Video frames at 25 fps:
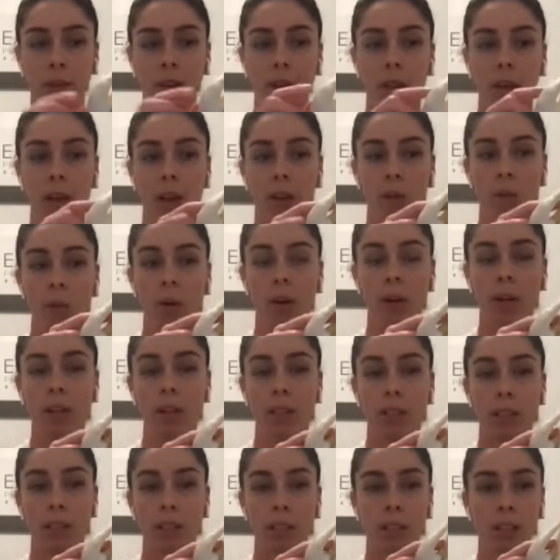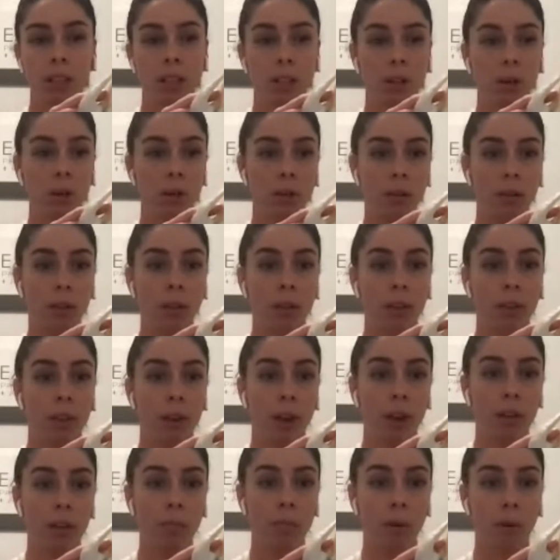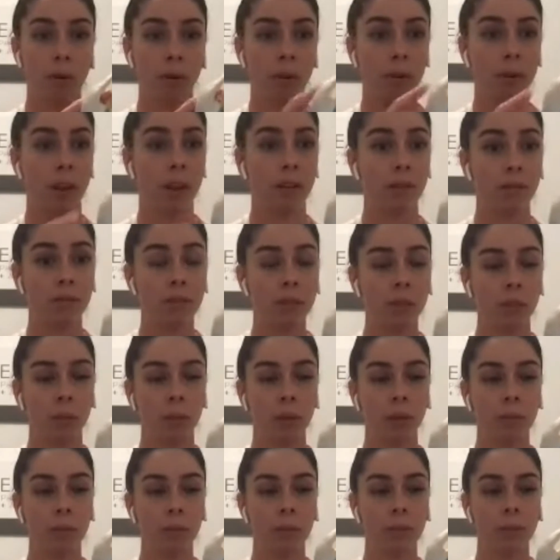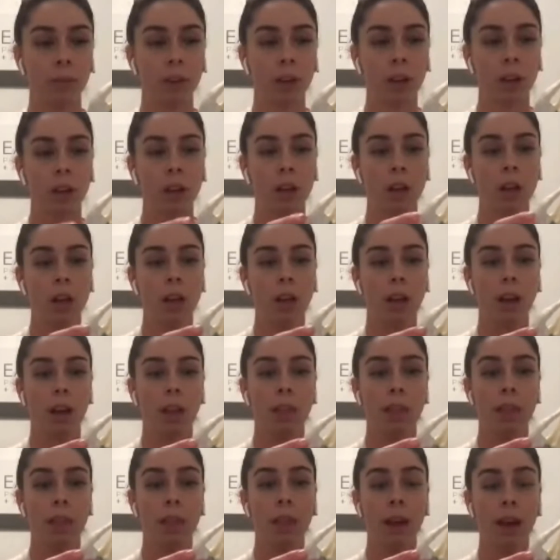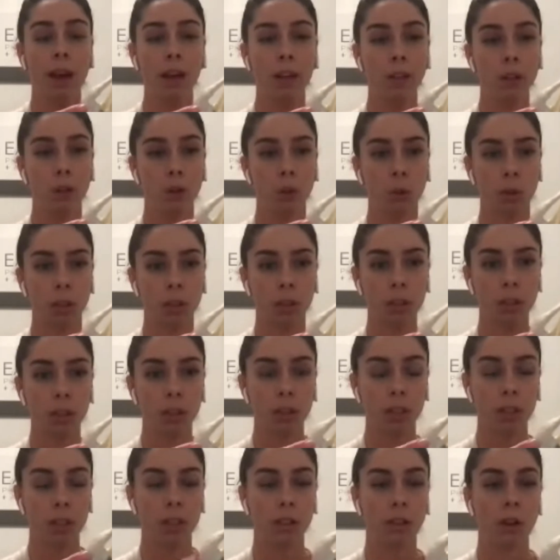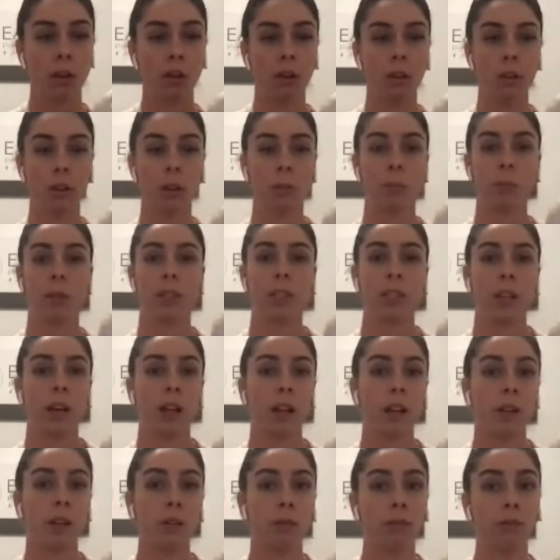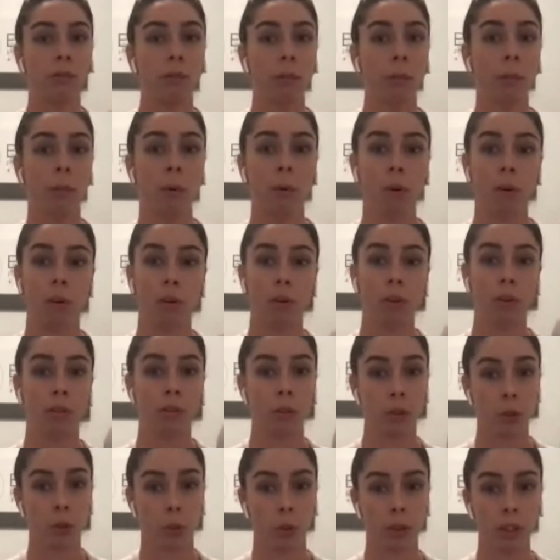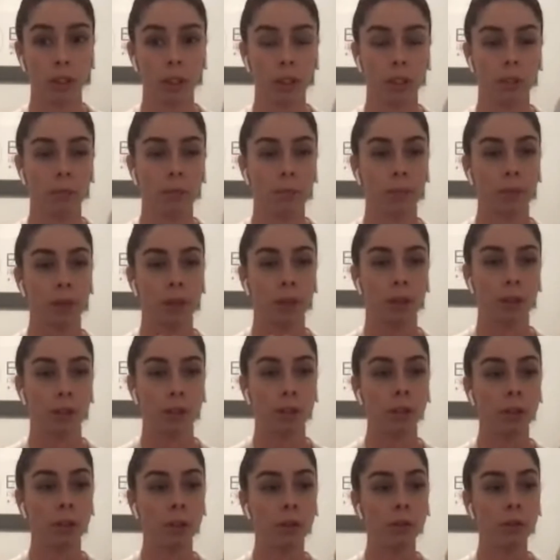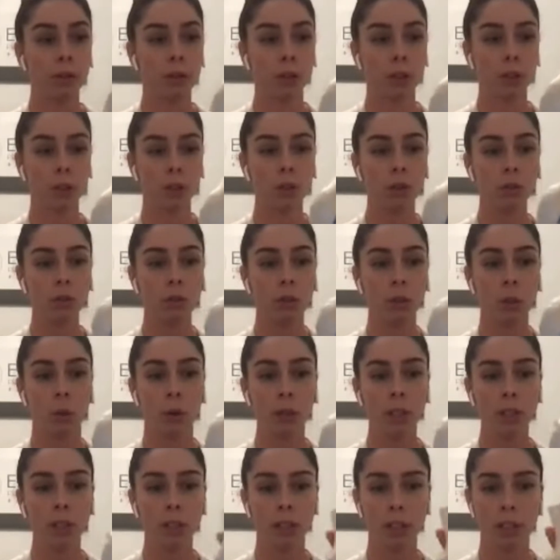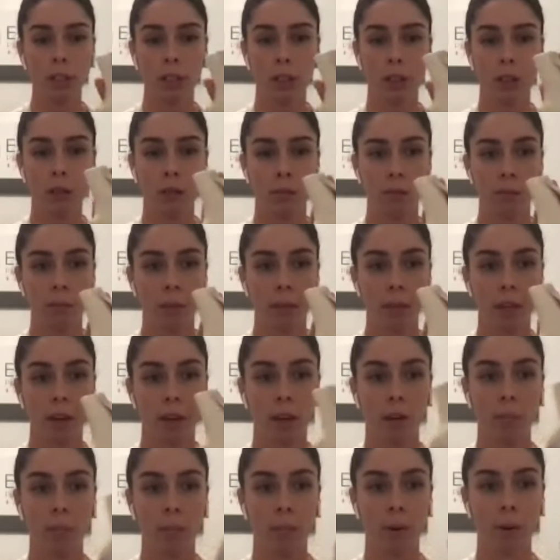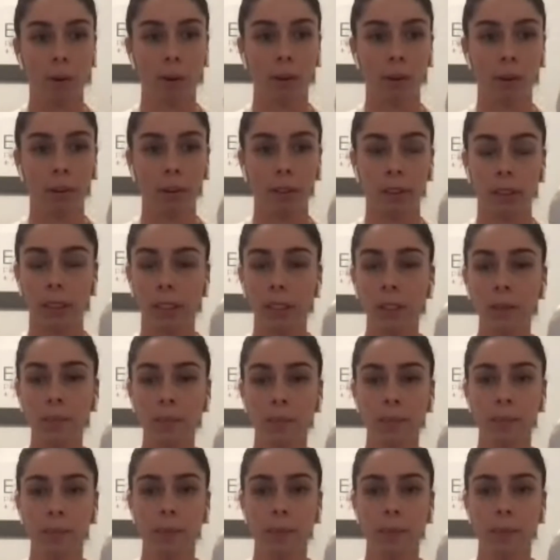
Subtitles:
and where it sits on the thigh bone or that femur. And that joint is called your patellofemoral joint. So those two joints make up our knee.